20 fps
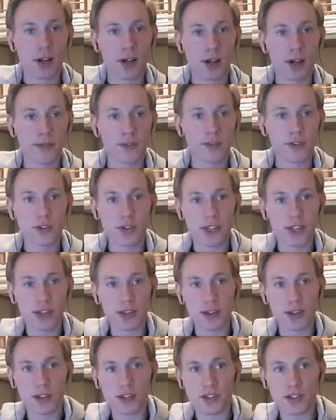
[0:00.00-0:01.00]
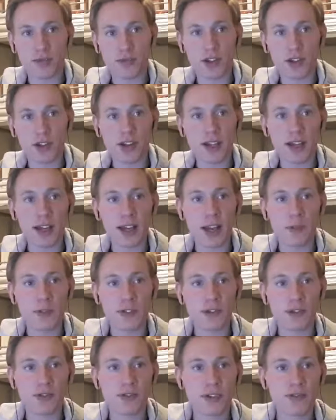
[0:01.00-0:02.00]
you look at Emma's screen
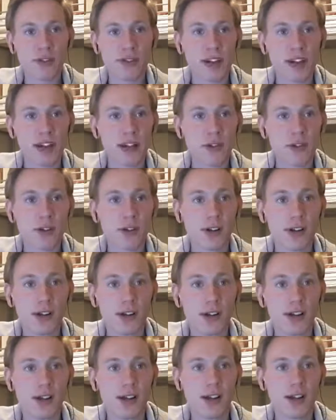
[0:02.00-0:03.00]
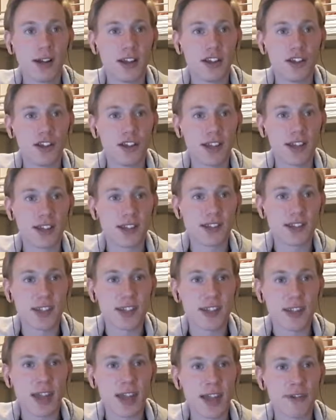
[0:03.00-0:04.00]
right now, you can see that
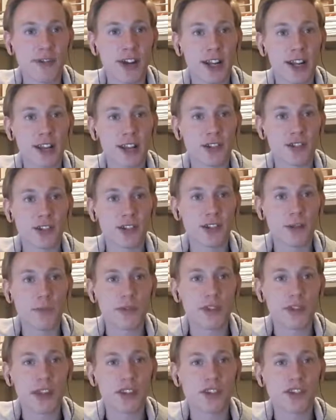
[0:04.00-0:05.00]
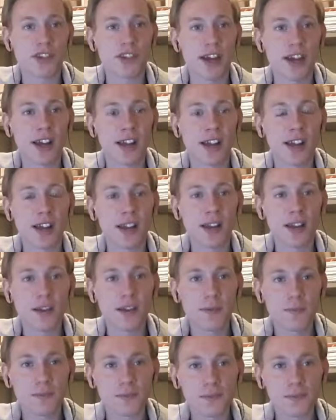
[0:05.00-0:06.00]
right at the top that she's highlighting.
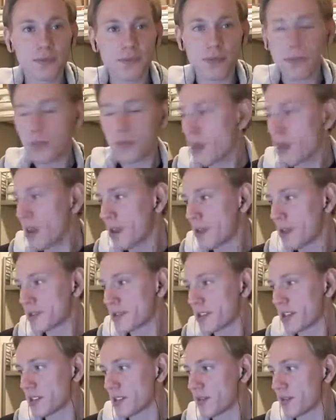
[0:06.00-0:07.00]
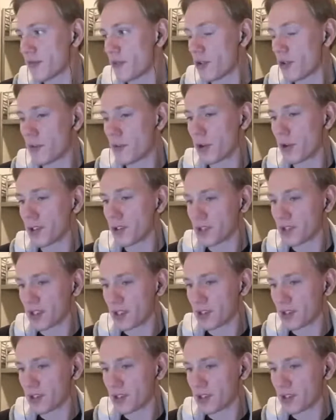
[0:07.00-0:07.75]
It says 4.6.